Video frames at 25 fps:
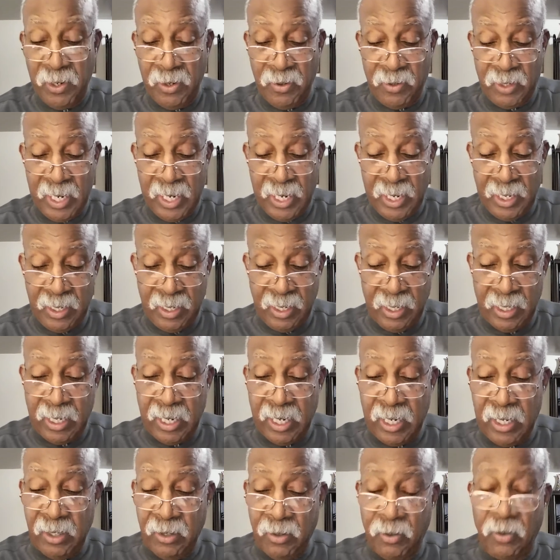Okay, I
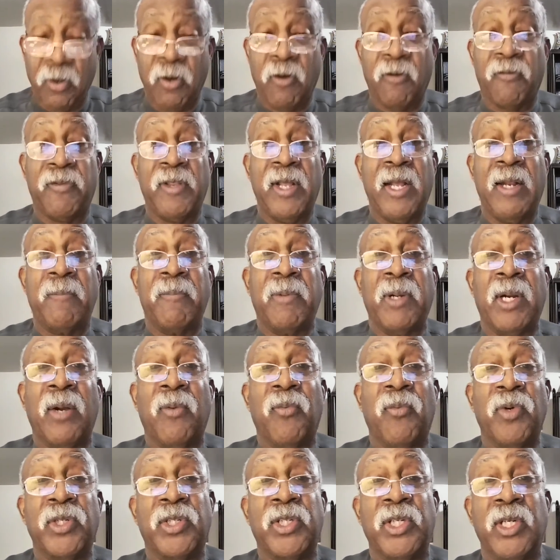got a little off that,
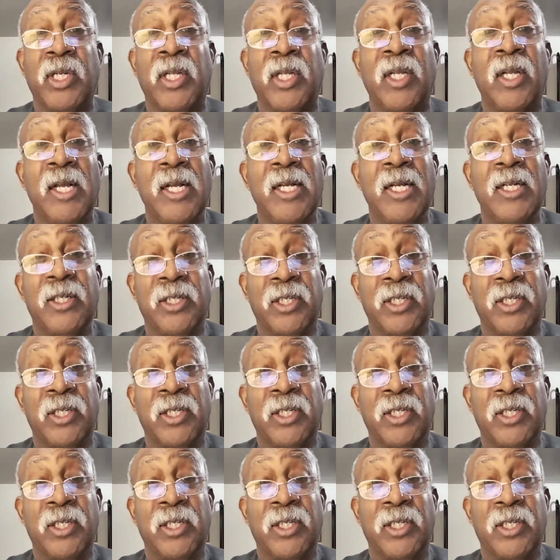but I want you to